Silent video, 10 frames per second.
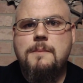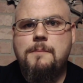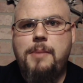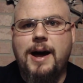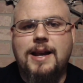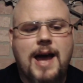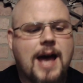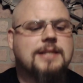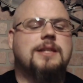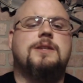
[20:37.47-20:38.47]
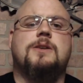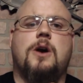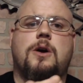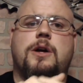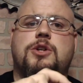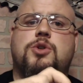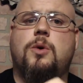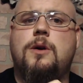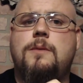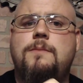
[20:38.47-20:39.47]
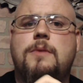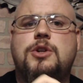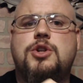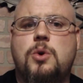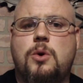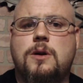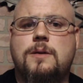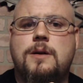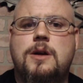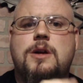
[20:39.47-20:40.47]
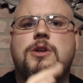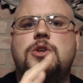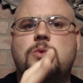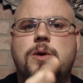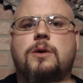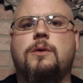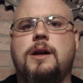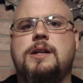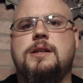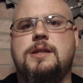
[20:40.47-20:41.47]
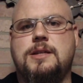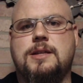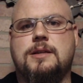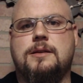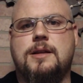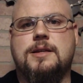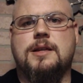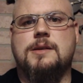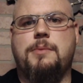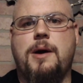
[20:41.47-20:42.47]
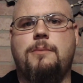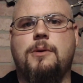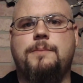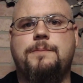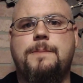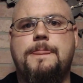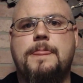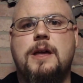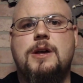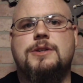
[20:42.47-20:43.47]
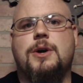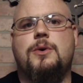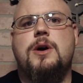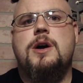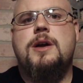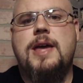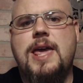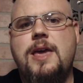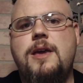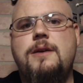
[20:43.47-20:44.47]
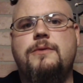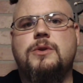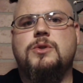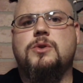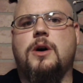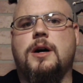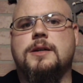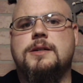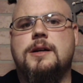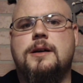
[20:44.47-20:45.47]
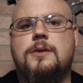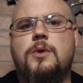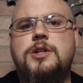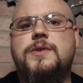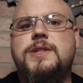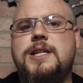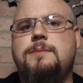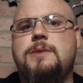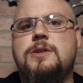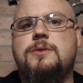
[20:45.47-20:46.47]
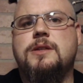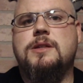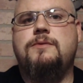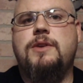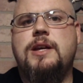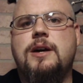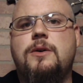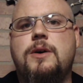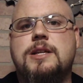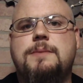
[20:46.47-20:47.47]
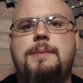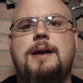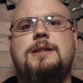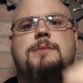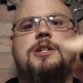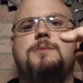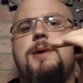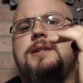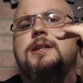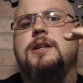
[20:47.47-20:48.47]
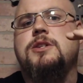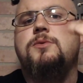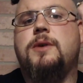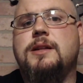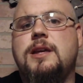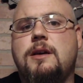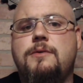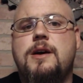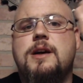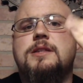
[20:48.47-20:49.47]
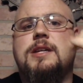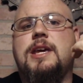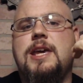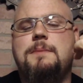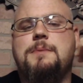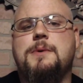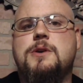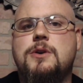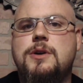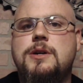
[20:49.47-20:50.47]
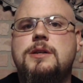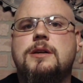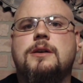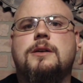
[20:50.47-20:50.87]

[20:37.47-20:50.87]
But as the cigar gets shorter and shorter, you will run into this as a problem. So even draws. What you've seen me do in this video is about as much spacing as you want to leave to keep good